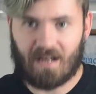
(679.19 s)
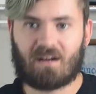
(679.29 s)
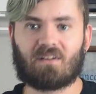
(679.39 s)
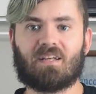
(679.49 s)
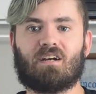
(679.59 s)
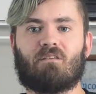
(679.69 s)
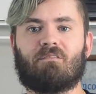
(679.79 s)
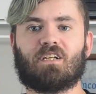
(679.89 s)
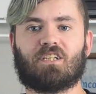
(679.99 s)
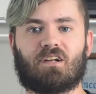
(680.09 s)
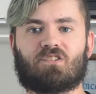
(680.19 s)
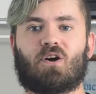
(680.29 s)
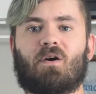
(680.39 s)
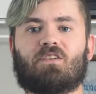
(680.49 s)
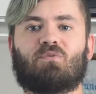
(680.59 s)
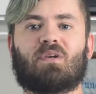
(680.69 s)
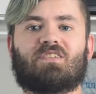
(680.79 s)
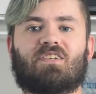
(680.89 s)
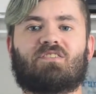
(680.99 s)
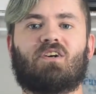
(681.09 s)
Colecovision Atari
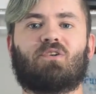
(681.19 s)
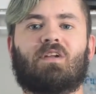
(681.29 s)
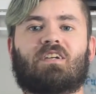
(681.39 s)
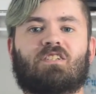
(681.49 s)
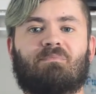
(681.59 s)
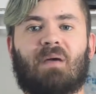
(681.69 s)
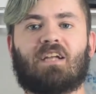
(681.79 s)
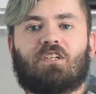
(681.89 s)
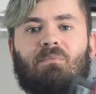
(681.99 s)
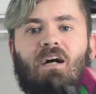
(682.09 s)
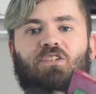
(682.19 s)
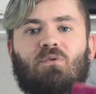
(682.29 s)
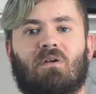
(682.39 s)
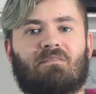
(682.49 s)
2600 expansion module.